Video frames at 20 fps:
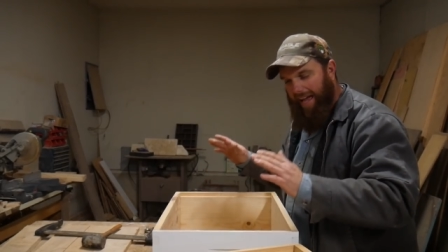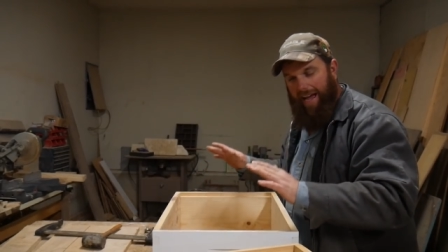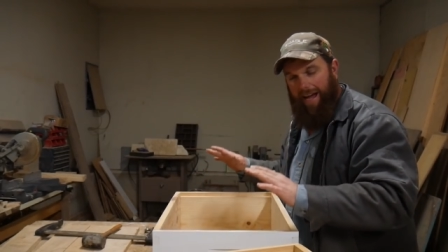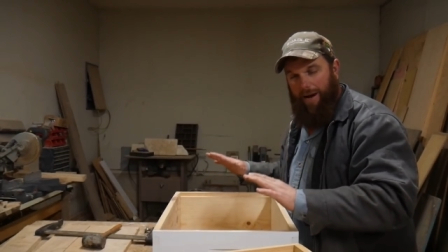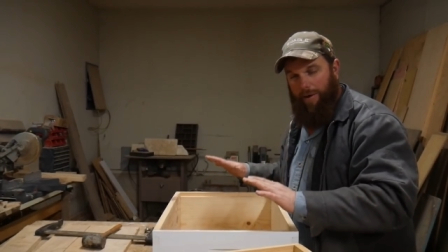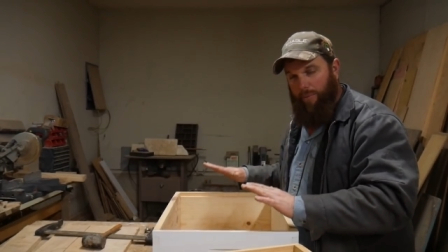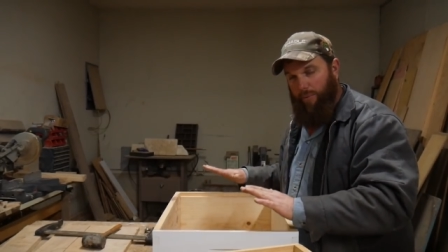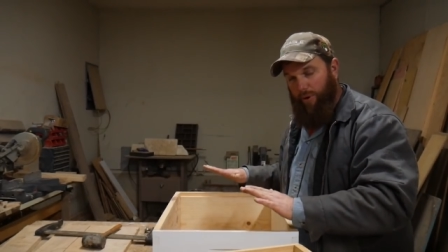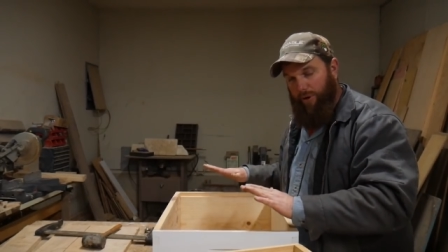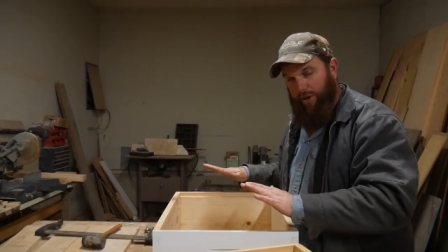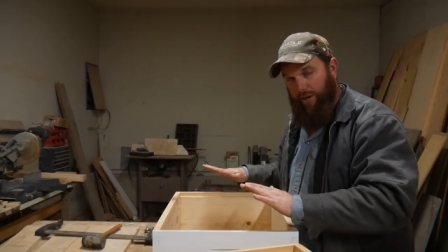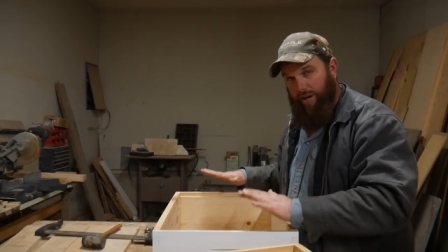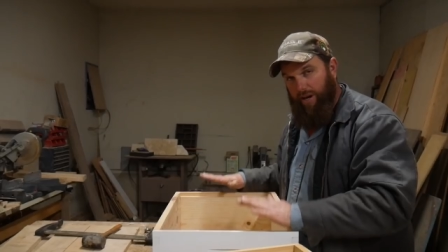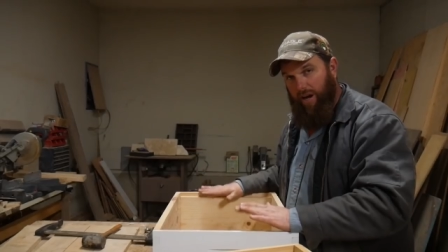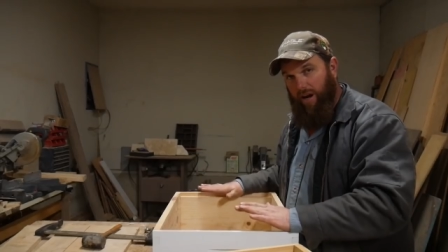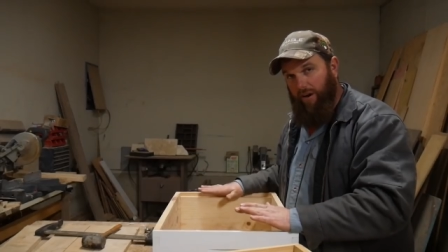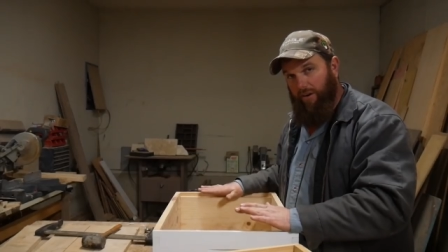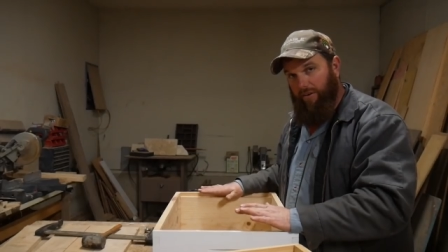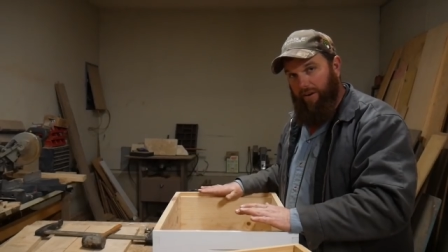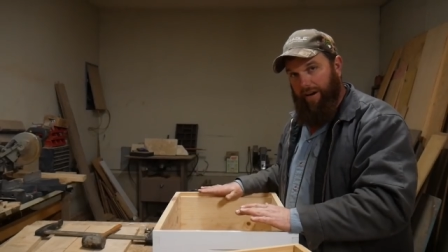I would
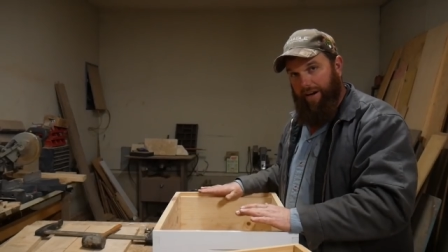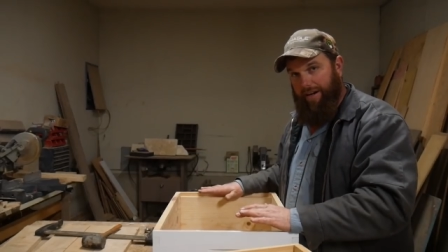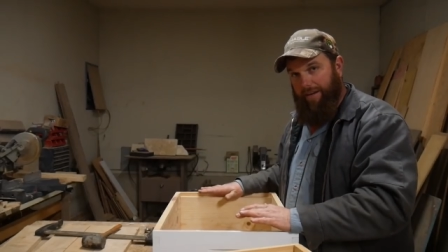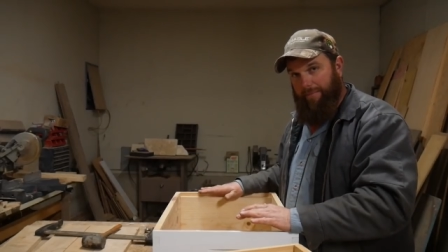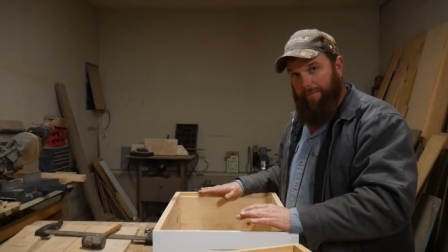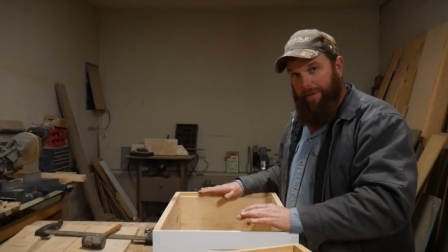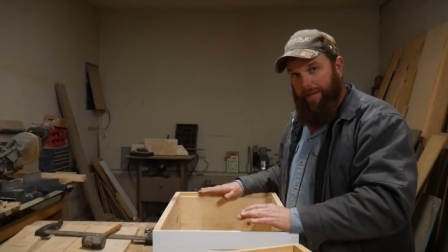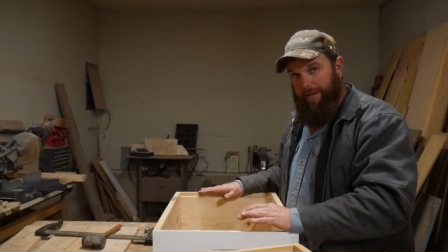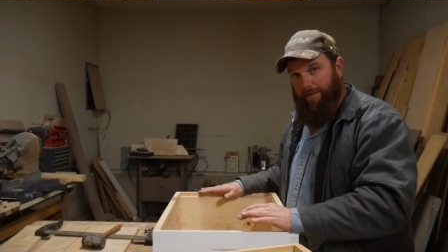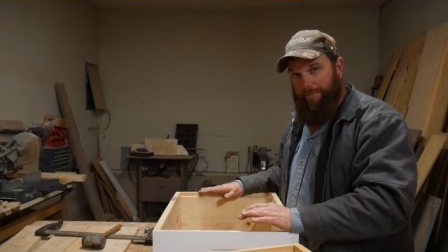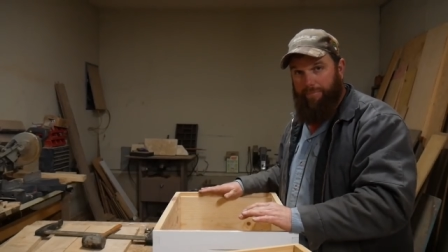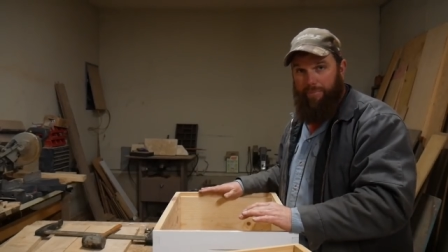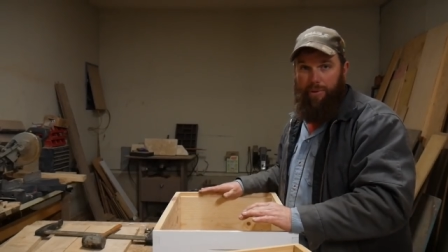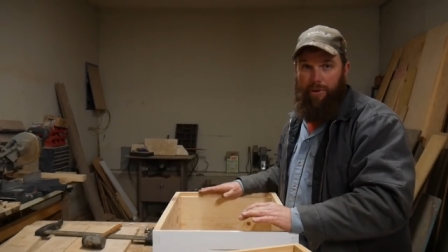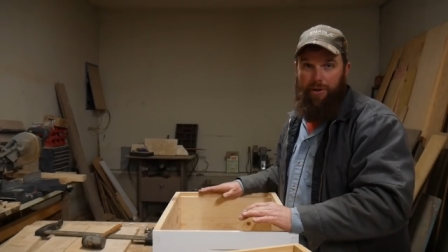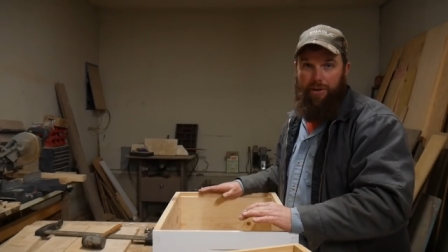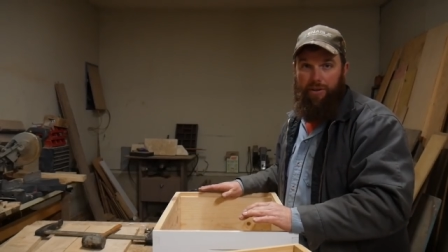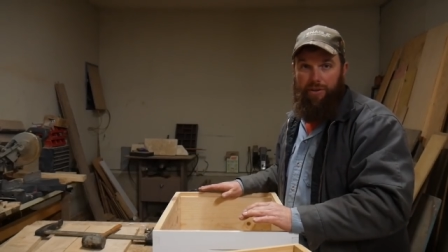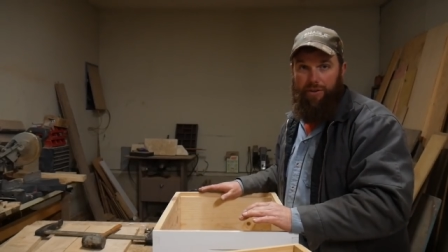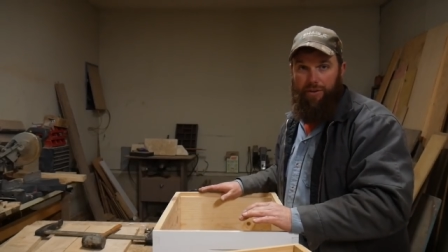not recommend
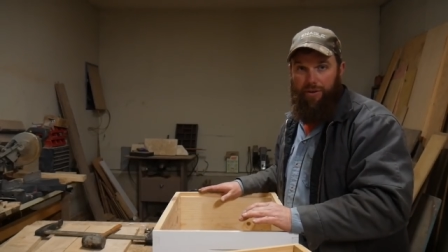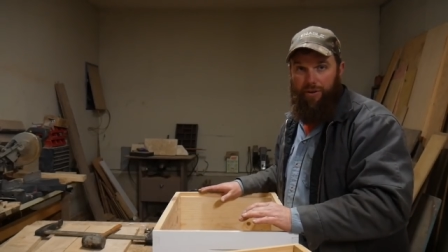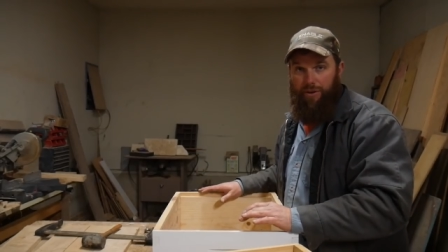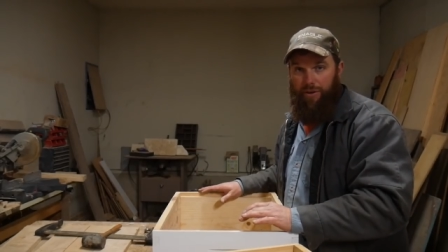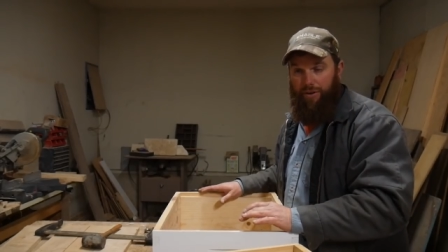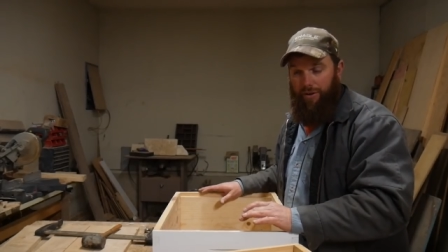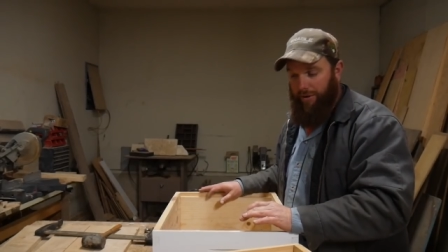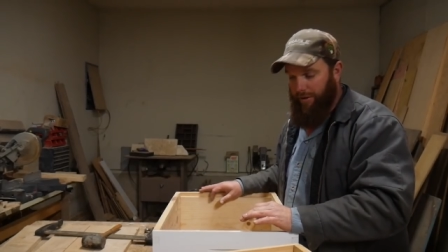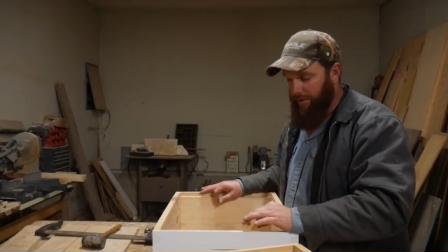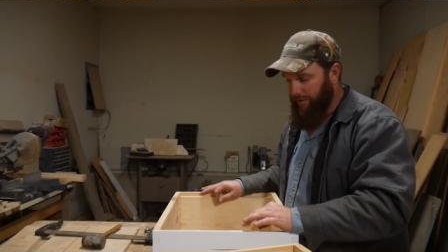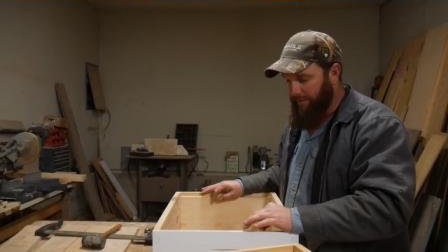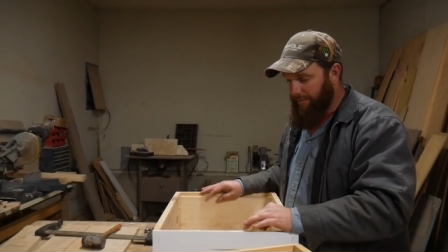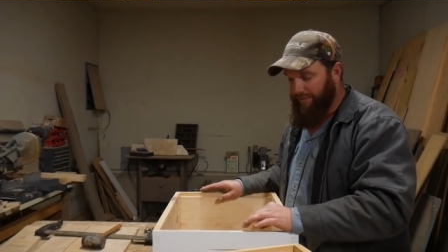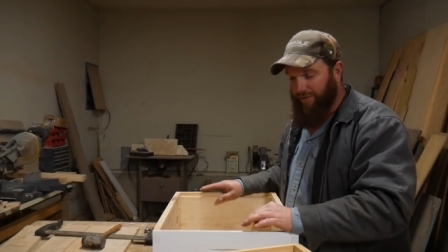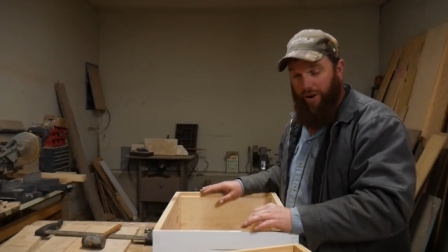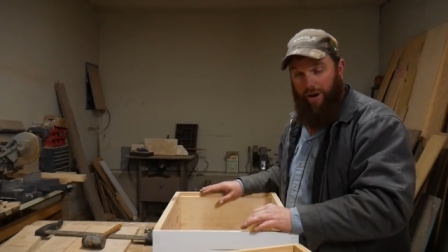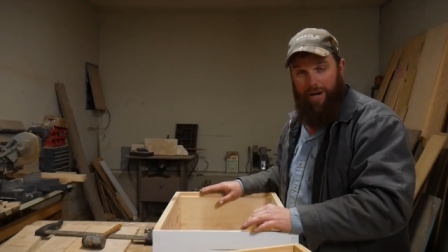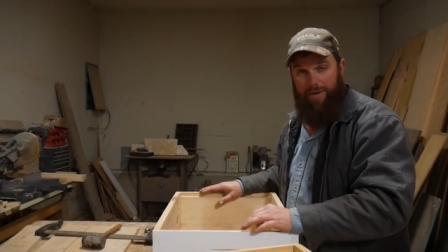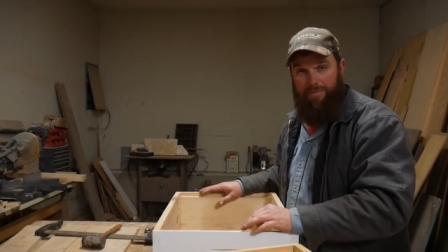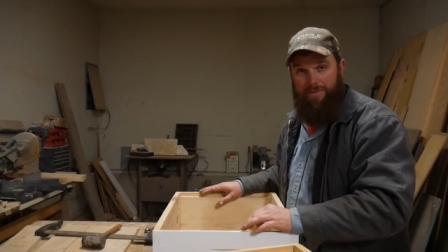putting your
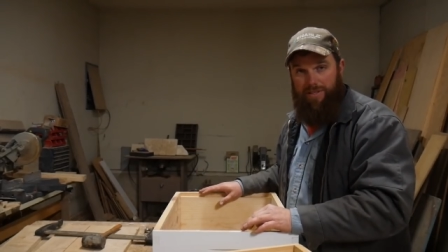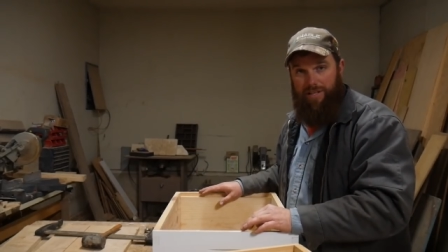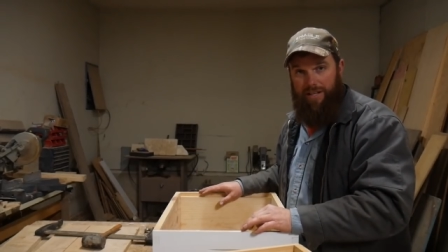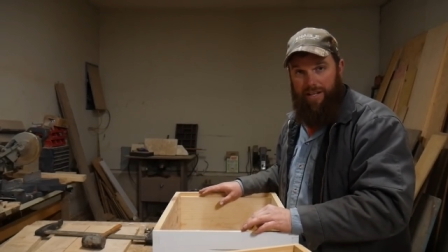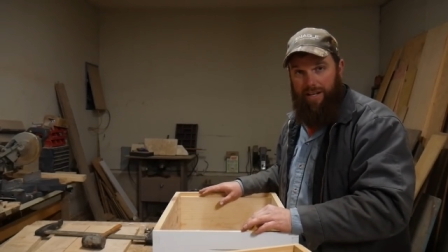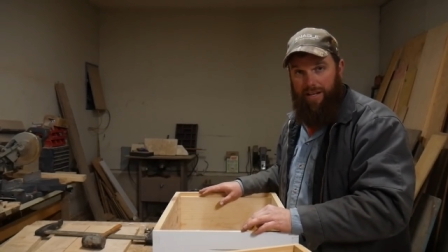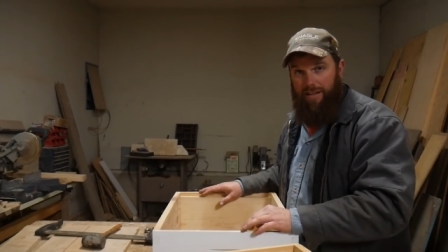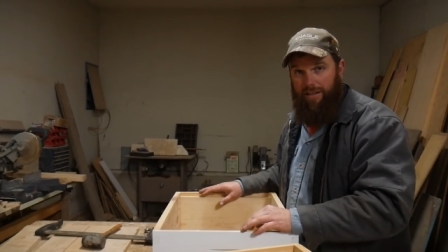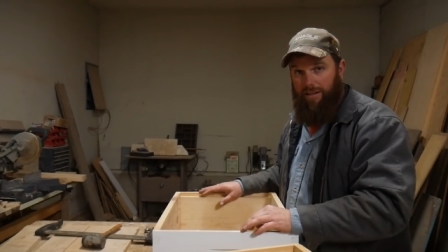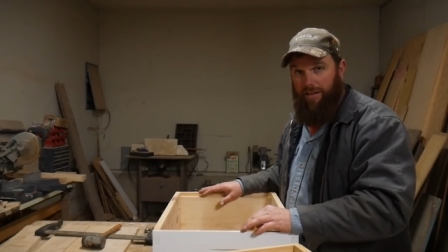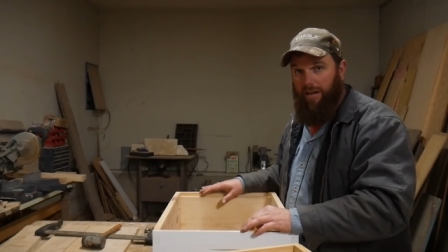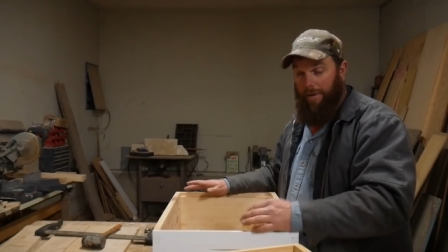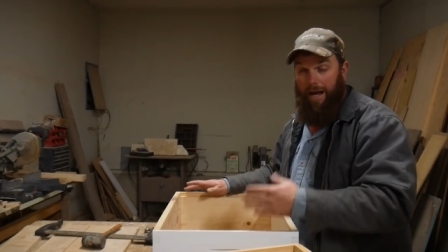frames together.